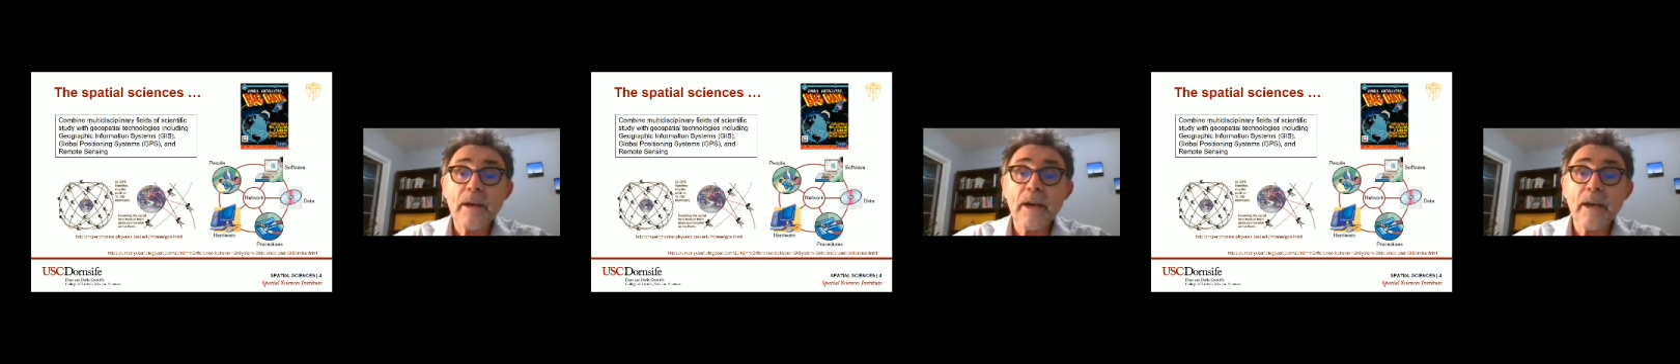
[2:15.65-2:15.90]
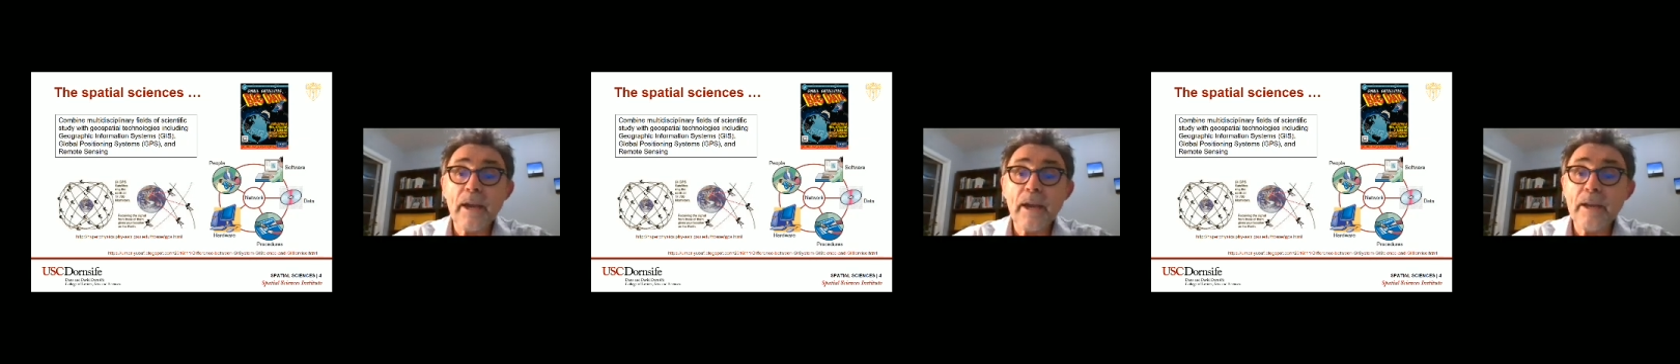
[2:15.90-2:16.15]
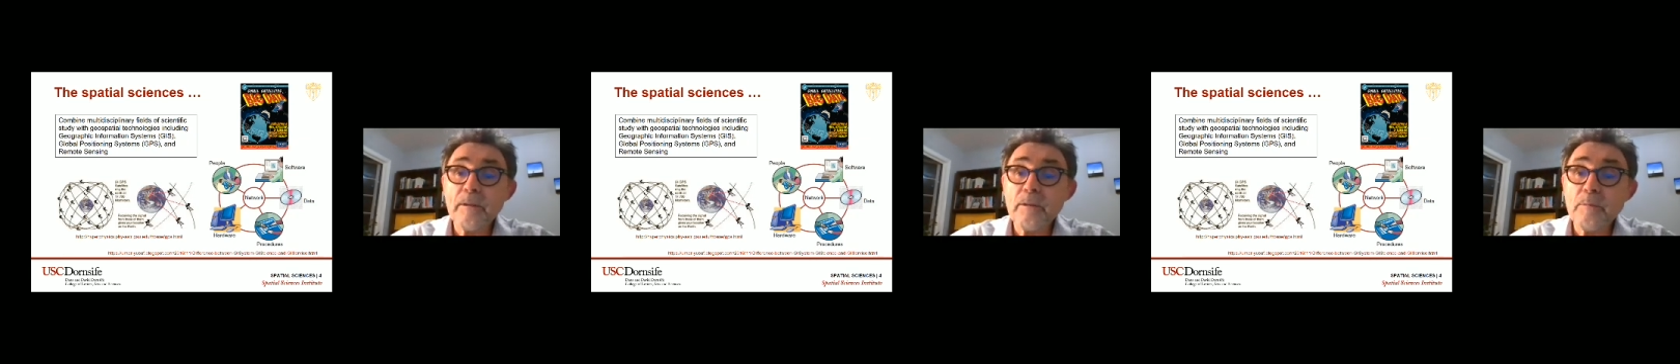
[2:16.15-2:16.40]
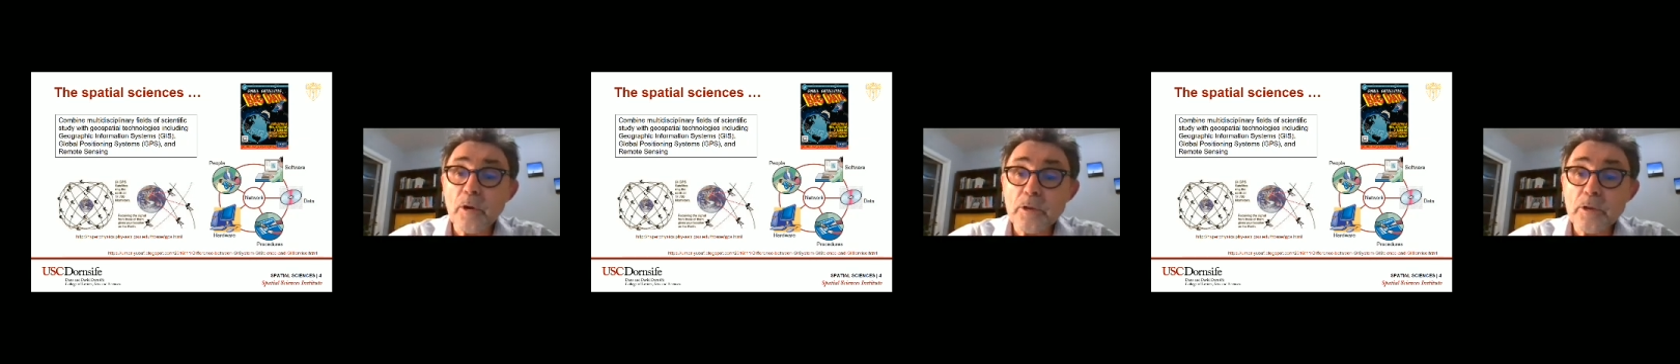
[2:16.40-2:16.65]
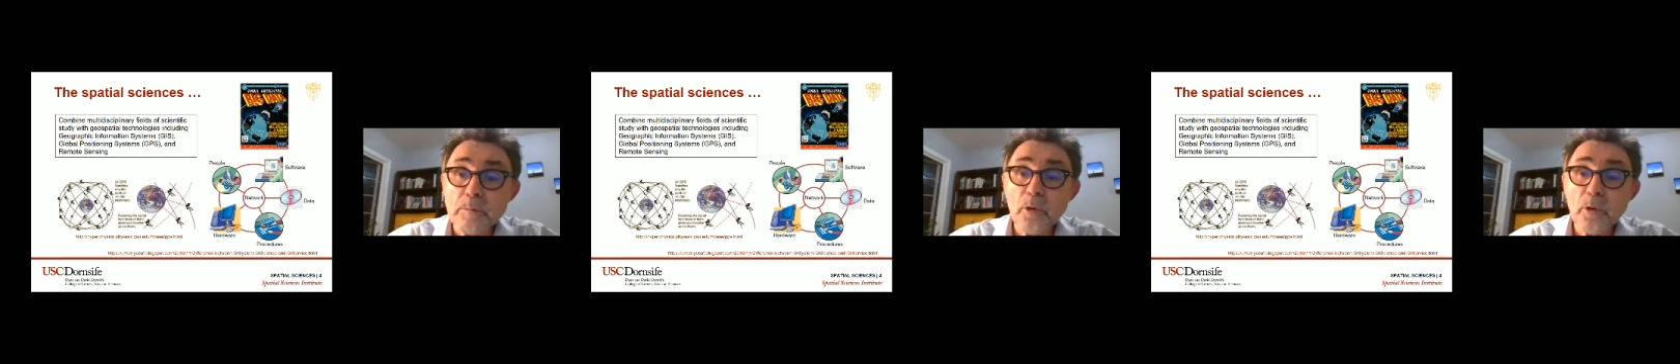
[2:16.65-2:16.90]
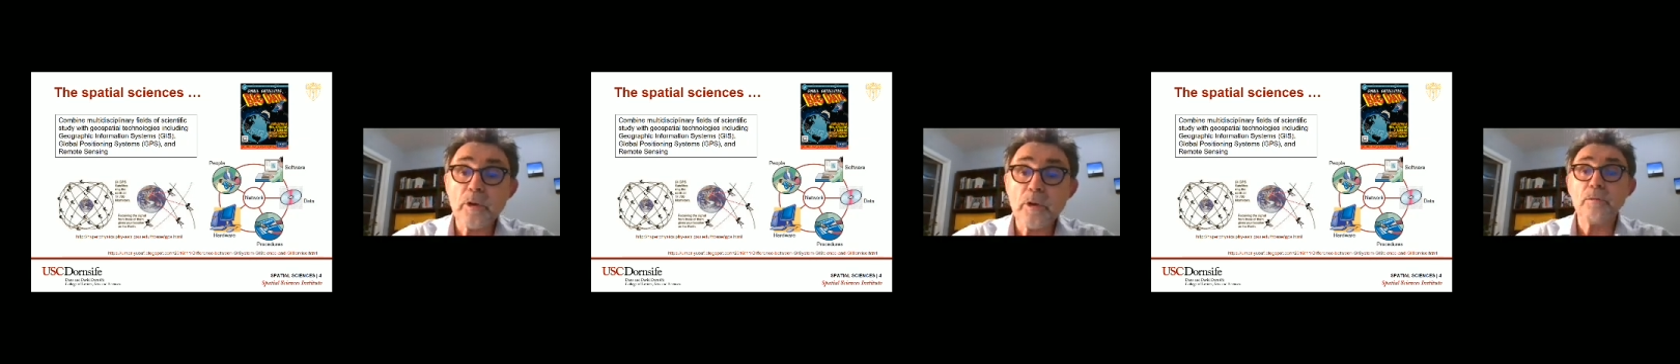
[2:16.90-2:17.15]
And most
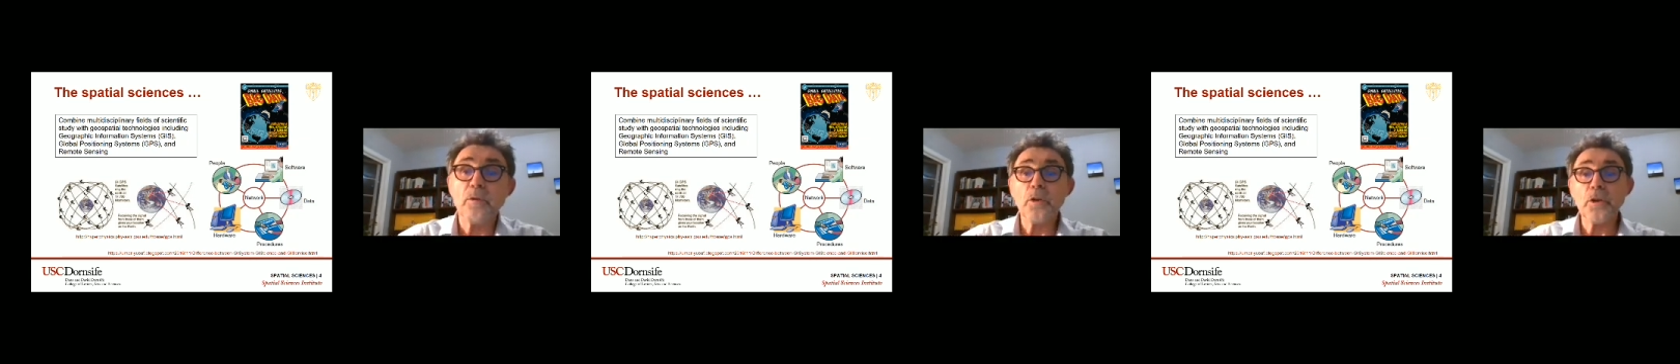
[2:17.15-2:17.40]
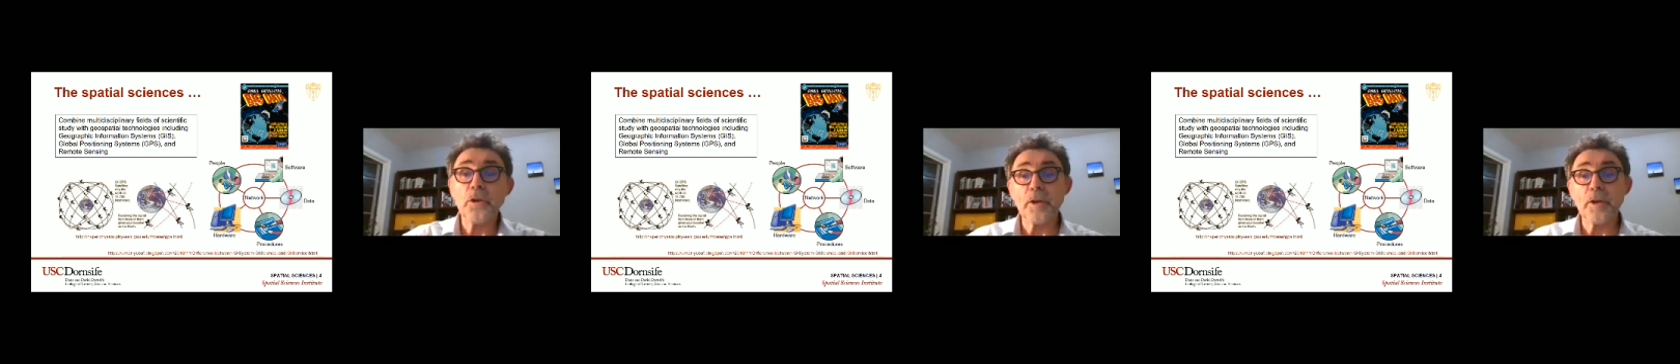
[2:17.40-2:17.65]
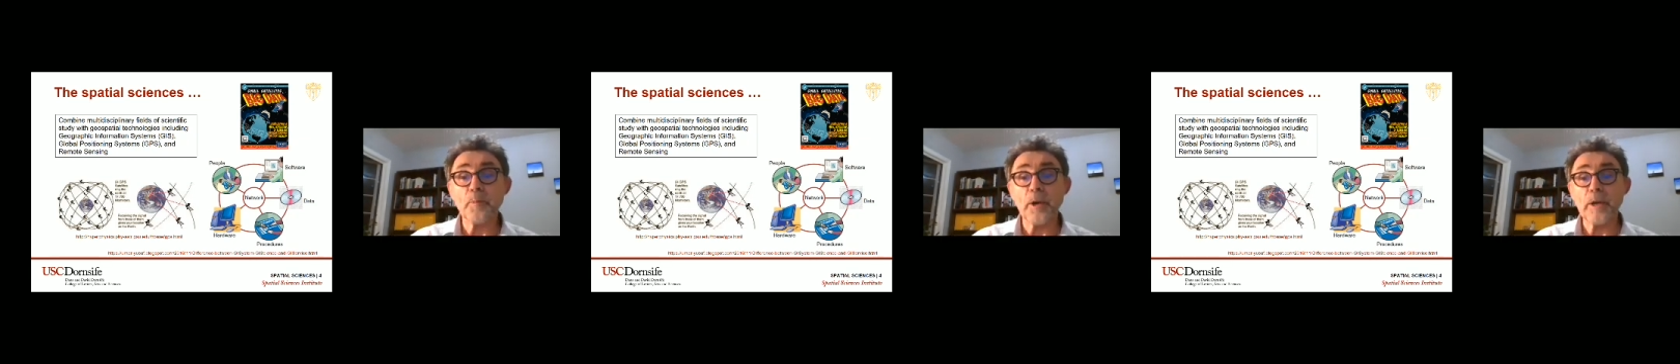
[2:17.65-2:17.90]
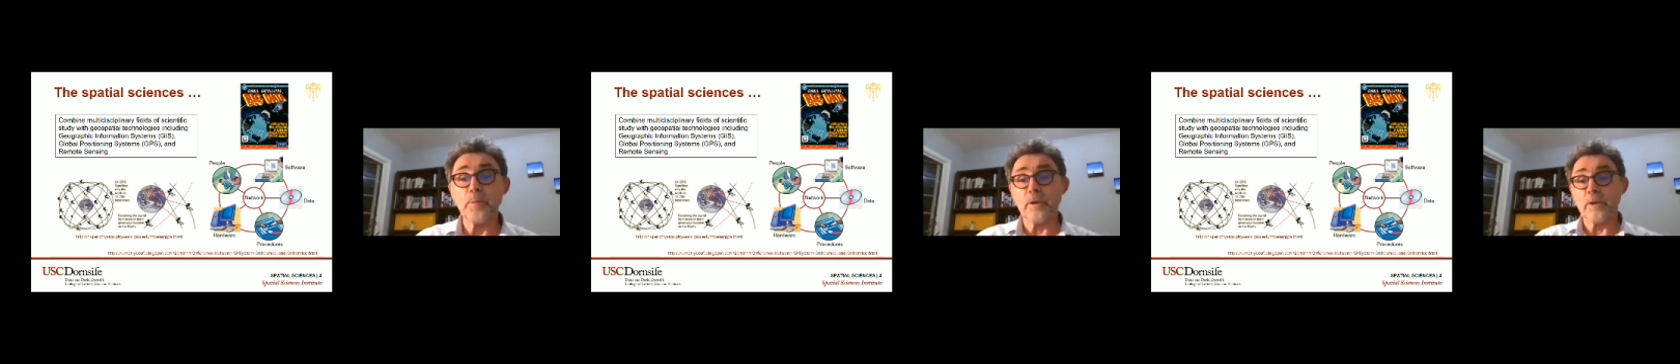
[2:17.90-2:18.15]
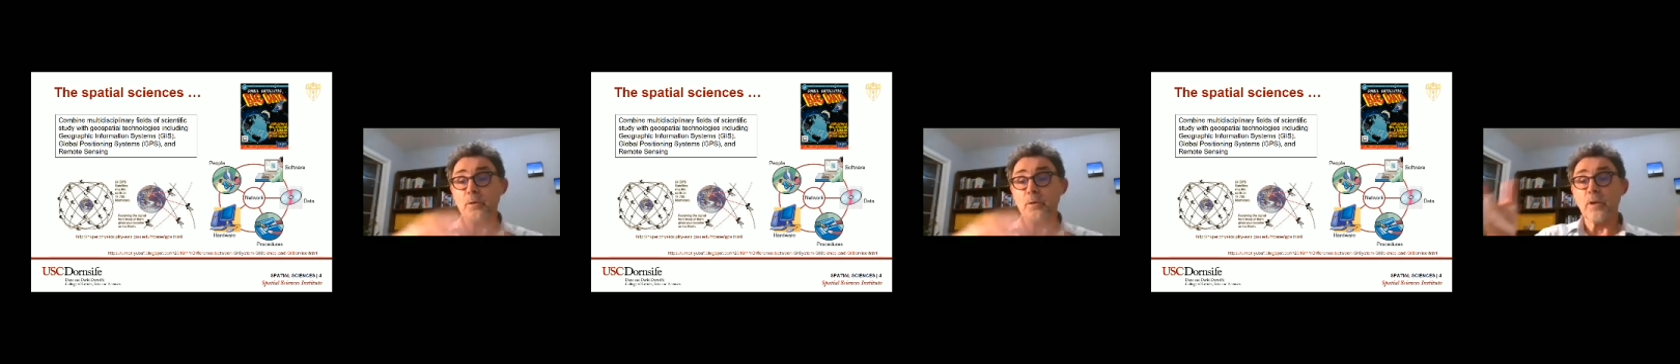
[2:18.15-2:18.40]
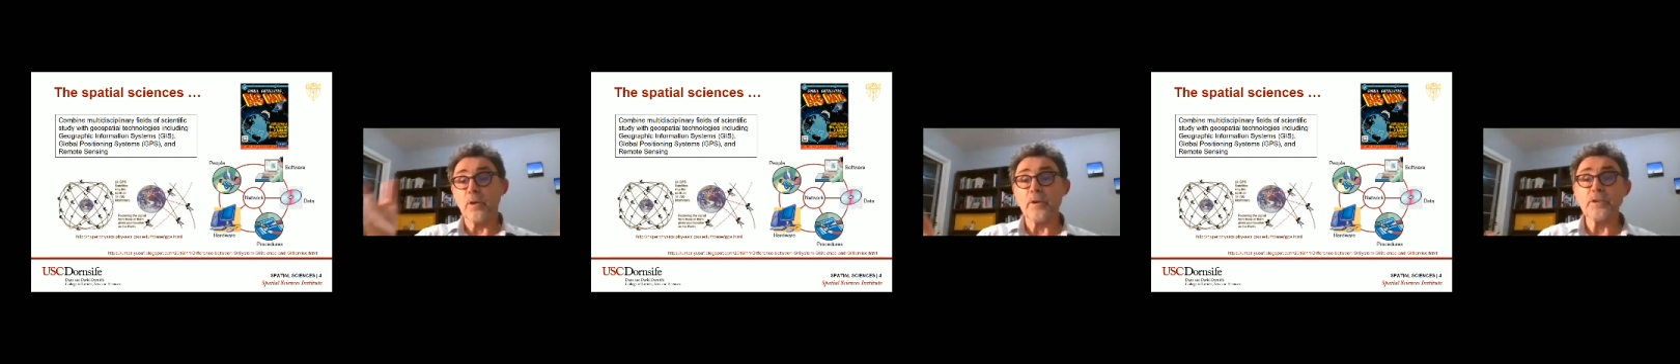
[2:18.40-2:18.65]
important of all, you need people, and all
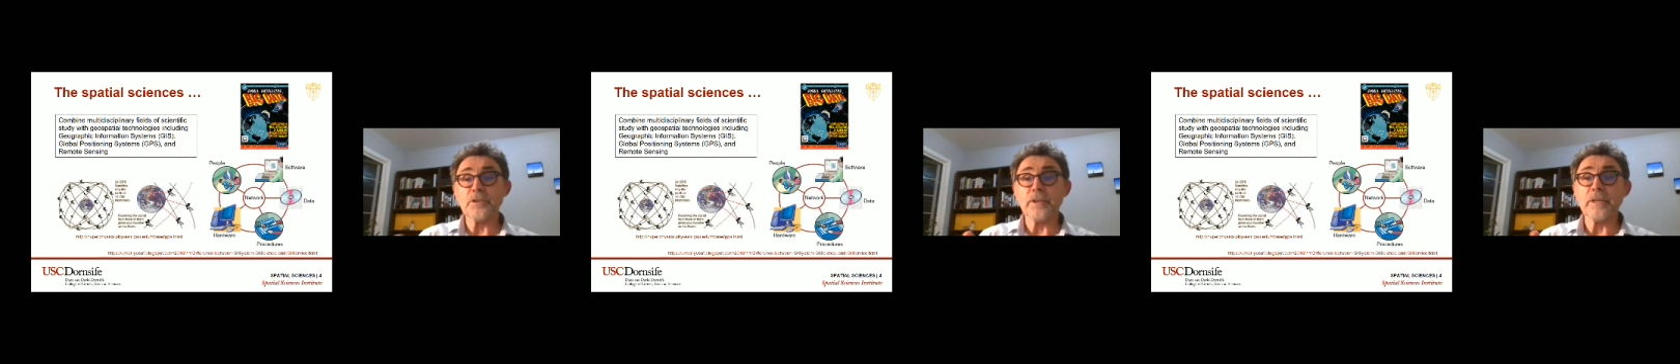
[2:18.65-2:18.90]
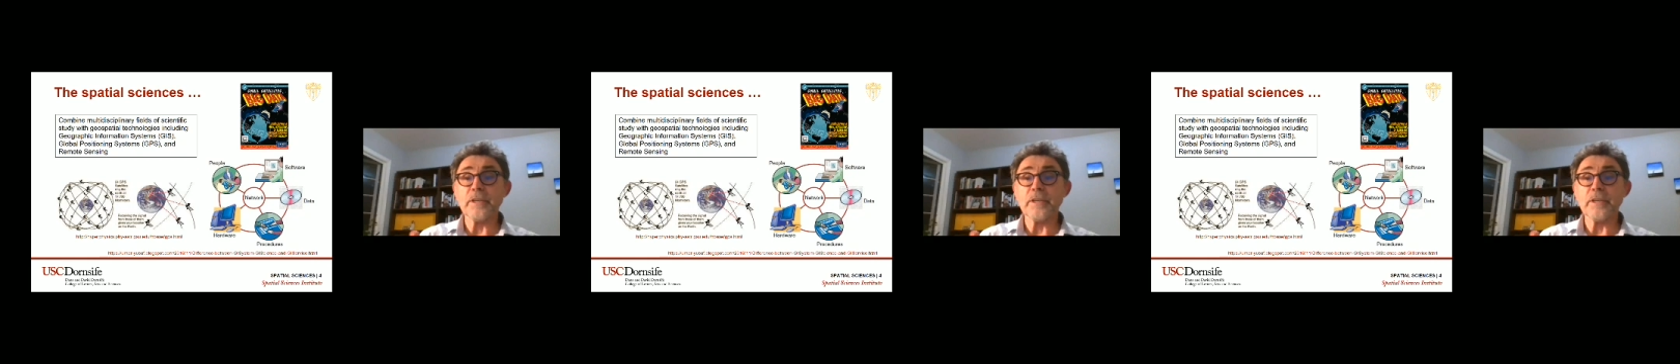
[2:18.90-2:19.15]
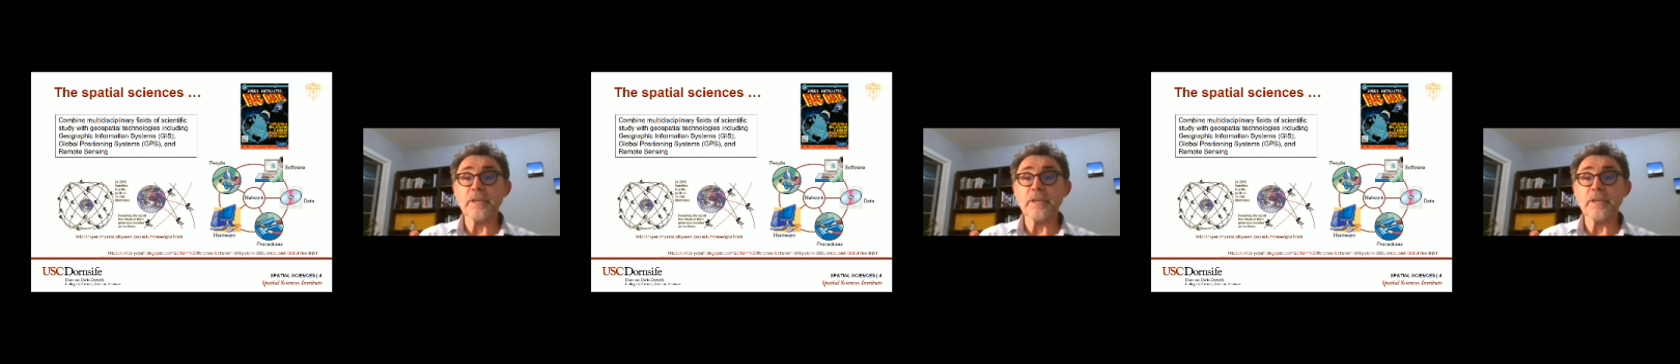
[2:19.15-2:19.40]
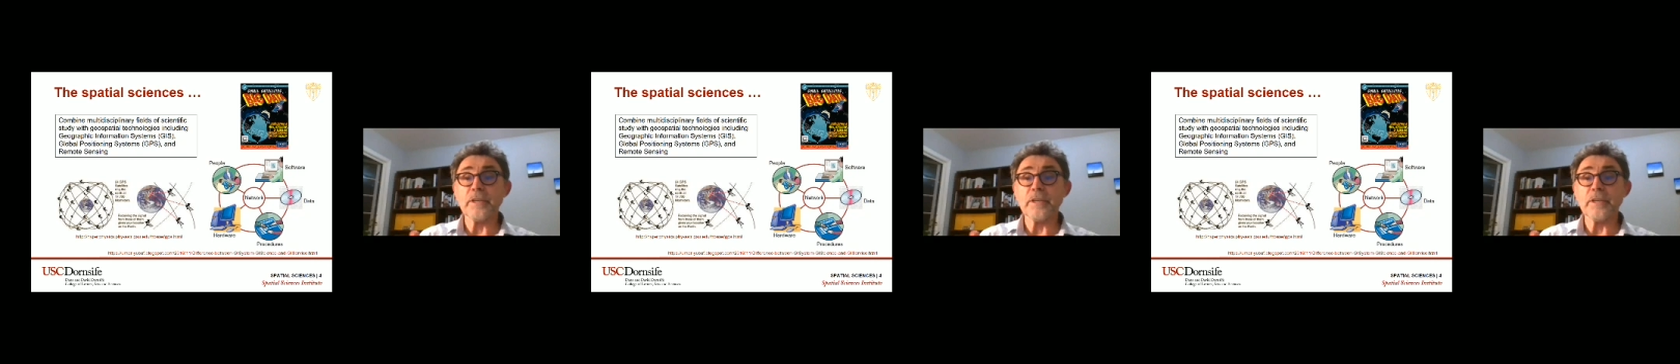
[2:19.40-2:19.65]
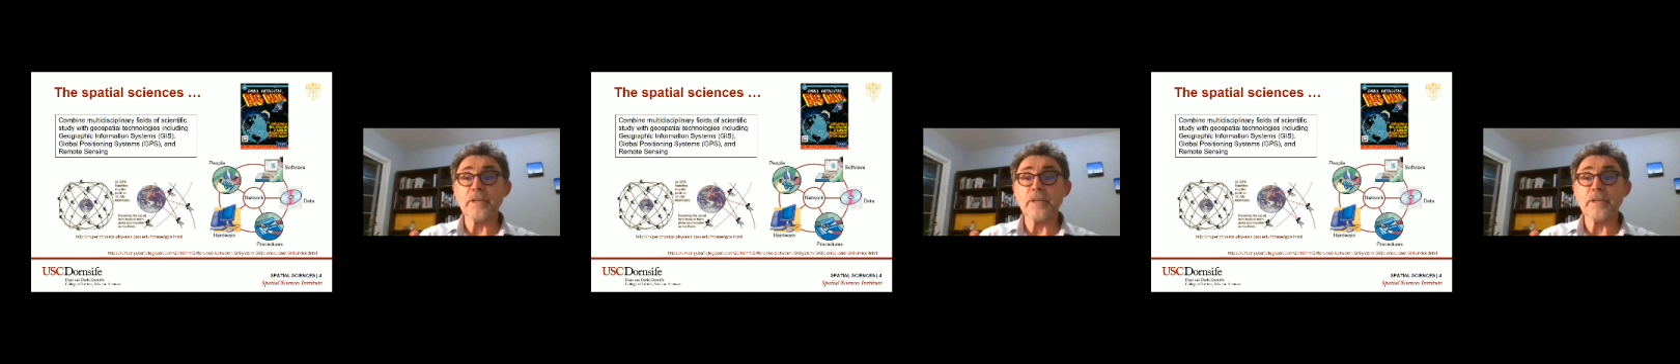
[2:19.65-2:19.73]
of those things have to